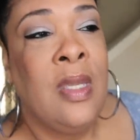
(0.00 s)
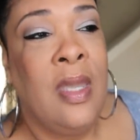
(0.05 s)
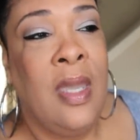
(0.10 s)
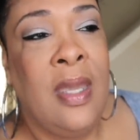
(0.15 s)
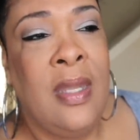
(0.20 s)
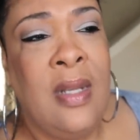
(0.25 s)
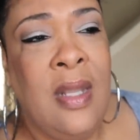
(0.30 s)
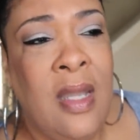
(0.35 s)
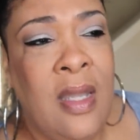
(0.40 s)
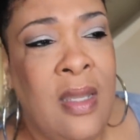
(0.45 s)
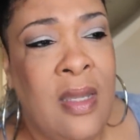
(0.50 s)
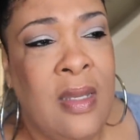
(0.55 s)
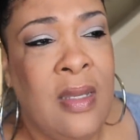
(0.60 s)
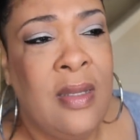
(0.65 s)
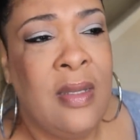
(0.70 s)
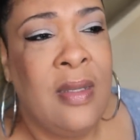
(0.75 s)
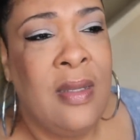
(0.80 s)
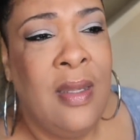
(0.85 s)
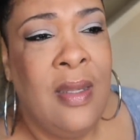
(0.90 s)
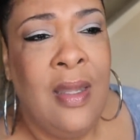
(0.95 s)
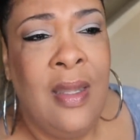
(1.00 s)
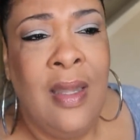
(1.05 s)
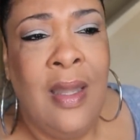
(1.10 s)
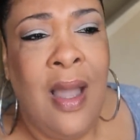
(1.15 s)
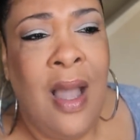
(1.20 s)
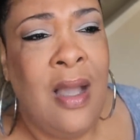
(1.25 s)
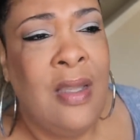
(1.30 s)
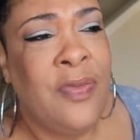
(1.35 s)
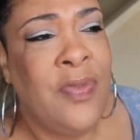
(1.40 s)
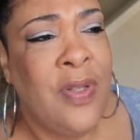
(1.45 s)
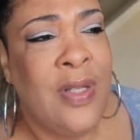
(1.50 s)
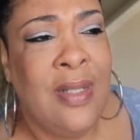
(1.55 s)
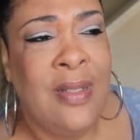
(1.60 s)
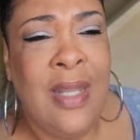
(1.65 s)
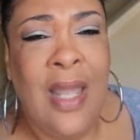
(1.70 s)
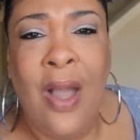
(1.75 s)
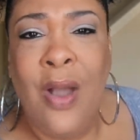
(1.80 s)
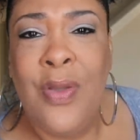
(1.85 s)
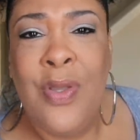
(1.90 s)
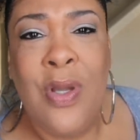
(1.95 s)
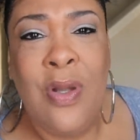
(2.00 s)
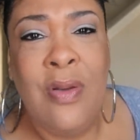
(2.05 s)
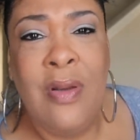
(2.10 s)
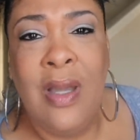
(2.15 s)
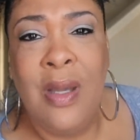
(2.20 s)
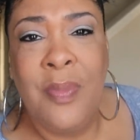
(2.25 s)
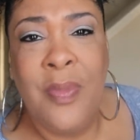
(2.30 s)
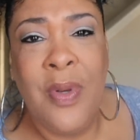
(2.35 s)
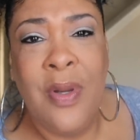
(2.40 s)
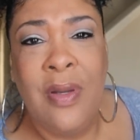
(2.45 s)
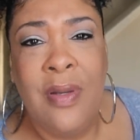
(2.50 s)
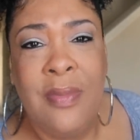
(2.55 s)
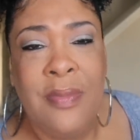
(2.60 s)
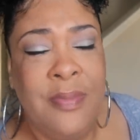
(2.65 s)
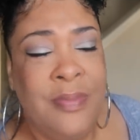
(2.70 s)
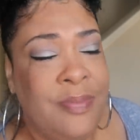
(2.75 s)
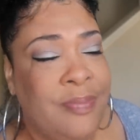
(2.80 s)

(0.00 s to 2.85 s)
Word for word: and I was gonna dial your number